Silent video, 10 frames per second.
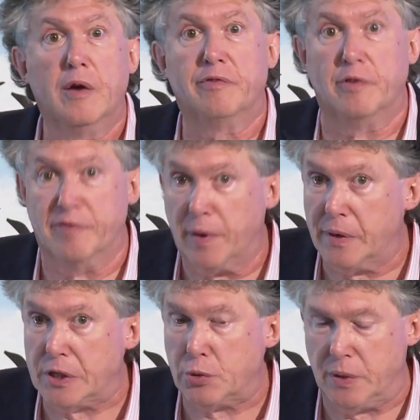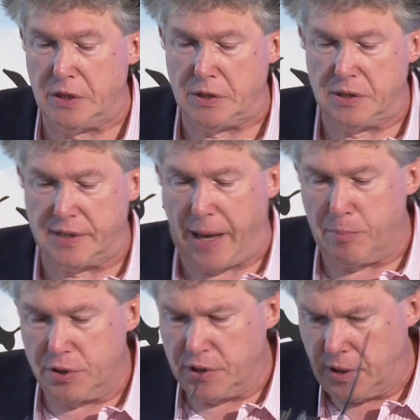for various reasons,
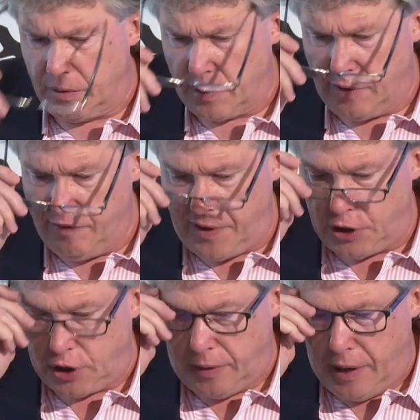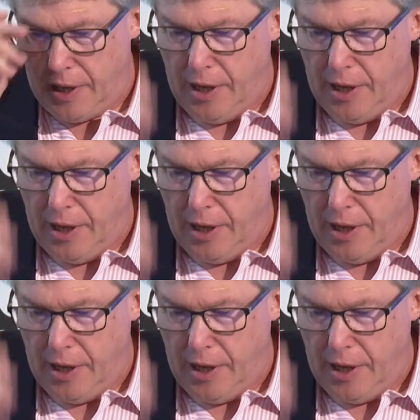that particular convention.